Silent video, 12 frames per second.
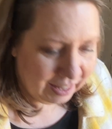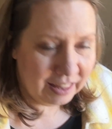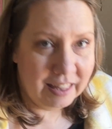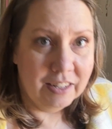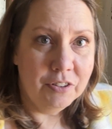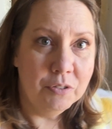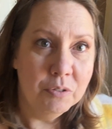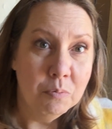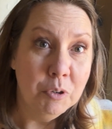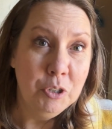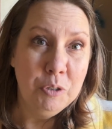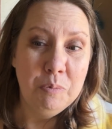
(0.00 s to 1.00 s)
This
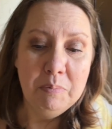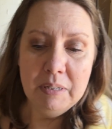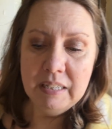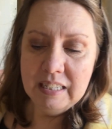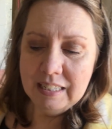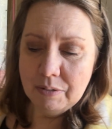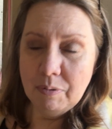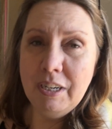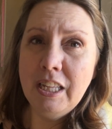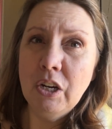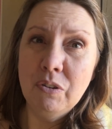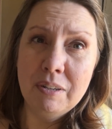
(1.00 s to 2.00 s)
room is one of
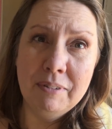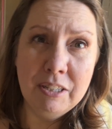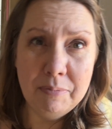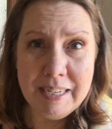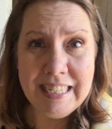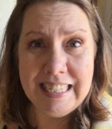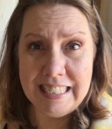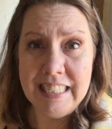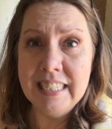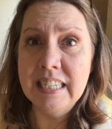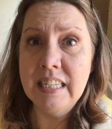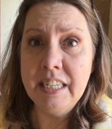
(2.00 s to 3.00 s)
the only ones we
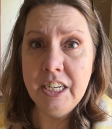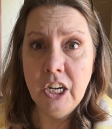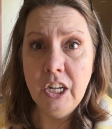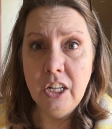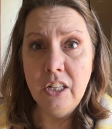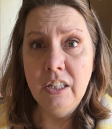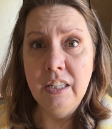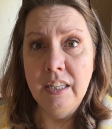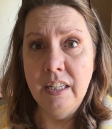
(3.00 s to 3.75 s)
didn't clean all